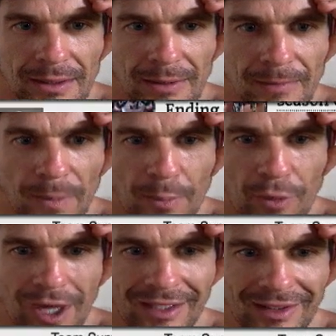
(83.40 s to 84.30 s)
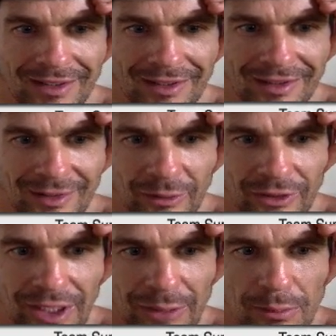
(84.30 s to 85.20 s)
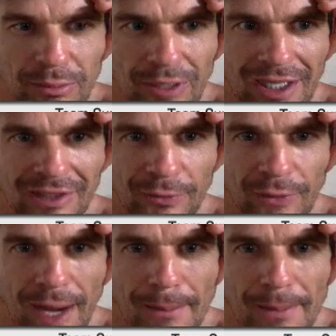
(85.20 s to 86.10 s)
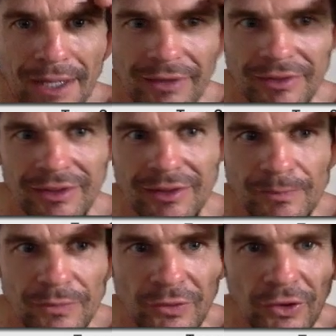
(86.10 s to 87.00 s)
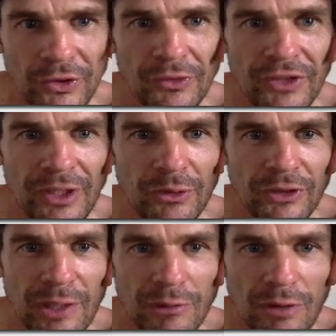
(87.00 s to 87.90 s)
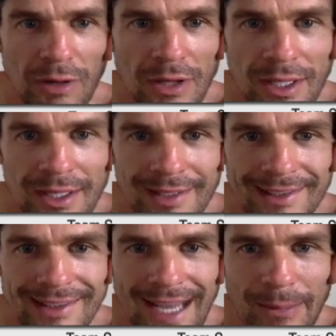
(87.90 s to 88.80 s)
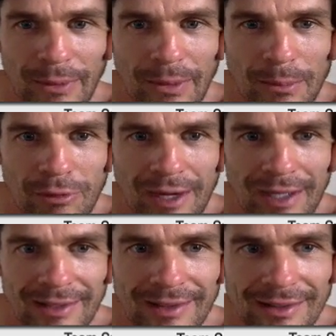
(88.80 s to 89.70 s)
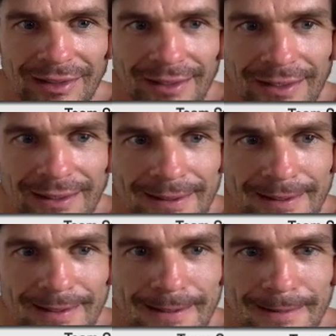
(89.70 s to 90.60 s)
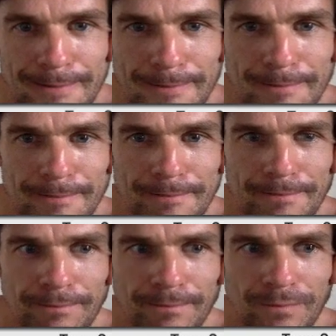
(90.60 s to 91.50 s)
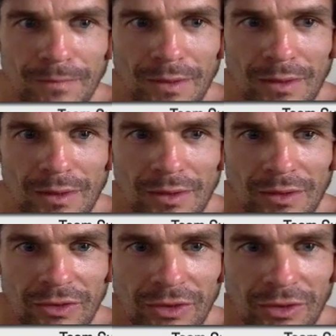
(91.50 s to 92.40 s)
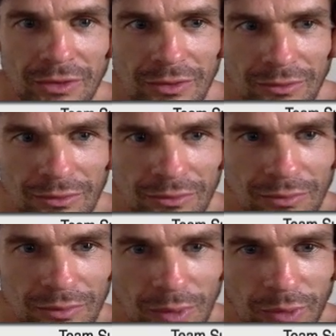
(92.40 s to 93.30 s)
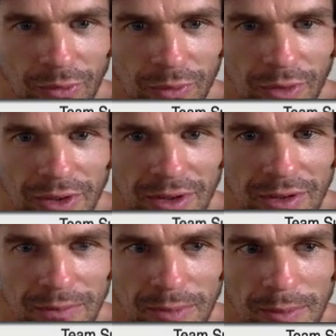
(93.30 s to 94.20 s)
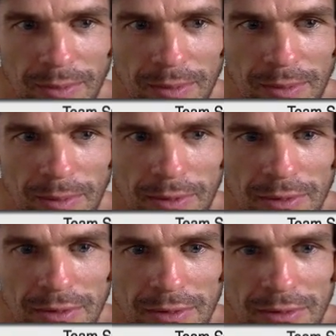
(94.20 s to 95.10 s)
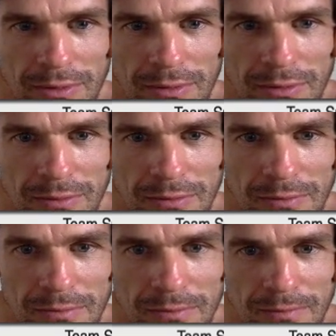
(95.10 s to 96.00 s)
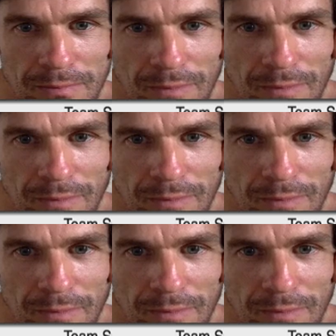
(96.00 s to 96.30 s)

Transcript: Um, the brakes, Ultegra brakes, flat mounts. First time we've seen Ultegra stamped on the brakes. Um, So what else we got here? Boom, boom, boom, boom, boom.